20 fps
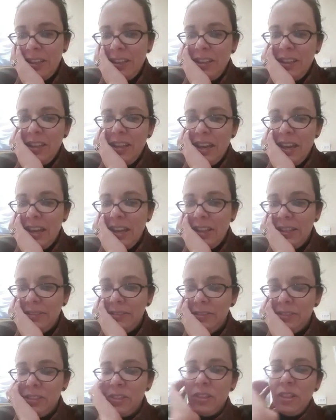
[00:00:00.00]
Yeah,
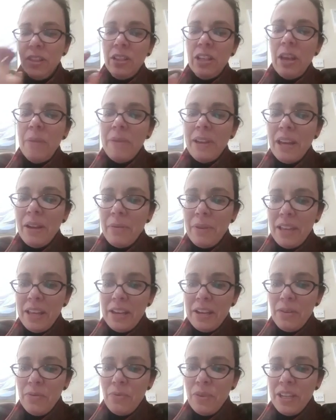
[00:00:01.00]
you're not coming up with
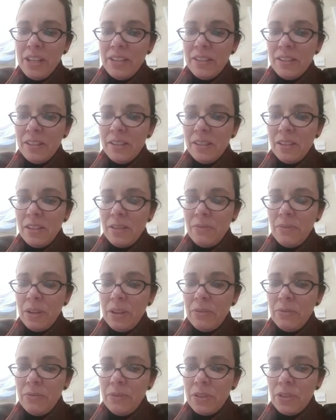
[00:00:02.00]
any reasons to
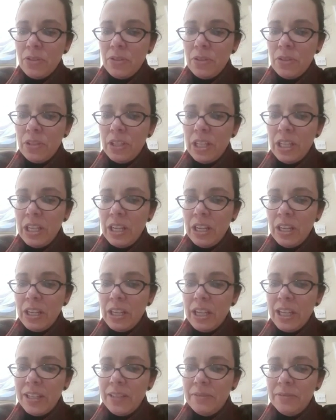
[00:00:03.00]
vote for Trudy, are
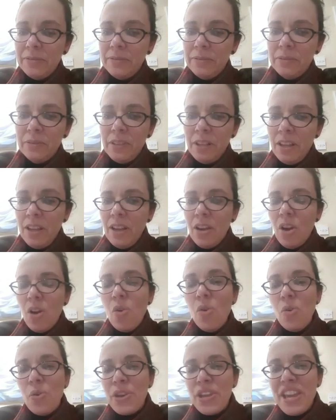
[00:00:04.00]
you?
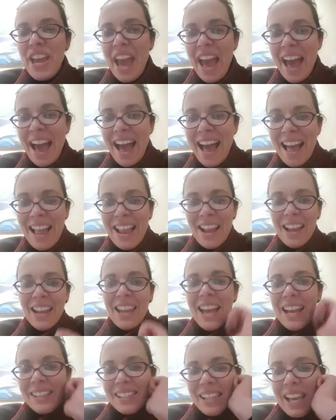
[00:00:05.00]
Oh, yeah,
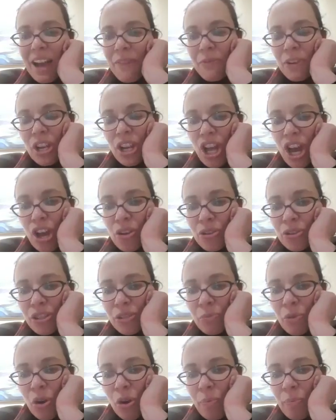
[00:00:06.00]
let's have
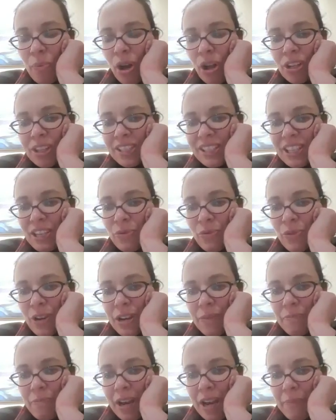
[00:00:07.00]
loads more policy
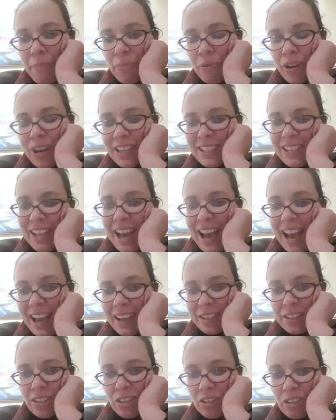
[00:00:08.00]
written by press
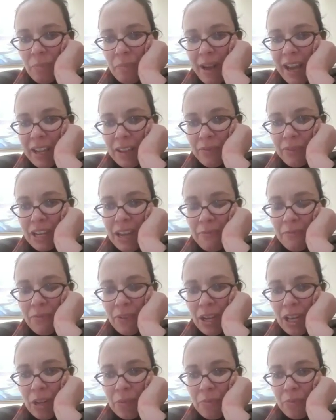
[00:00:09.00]
hacks on the back of an
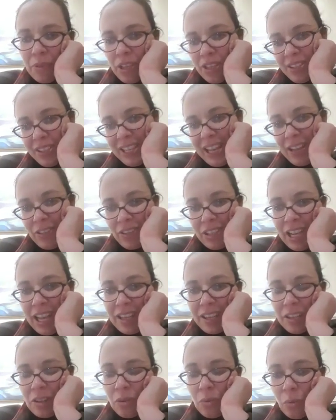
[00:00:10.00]
envelope that sounds
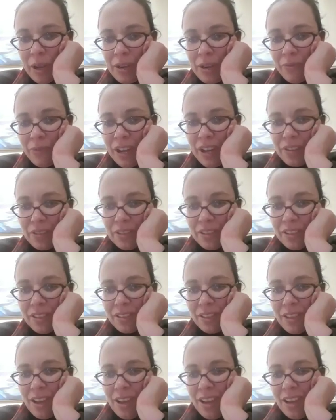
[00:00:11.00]
like it'll win
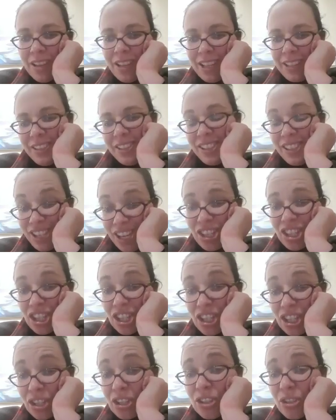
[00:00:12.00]
votes. That's such
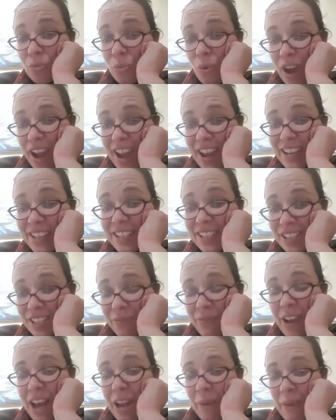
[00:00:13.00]
a good way to
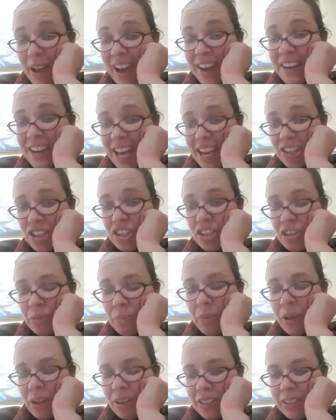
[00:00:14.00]
develop our national
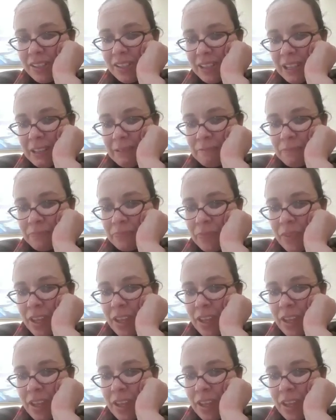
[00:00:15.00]
policy.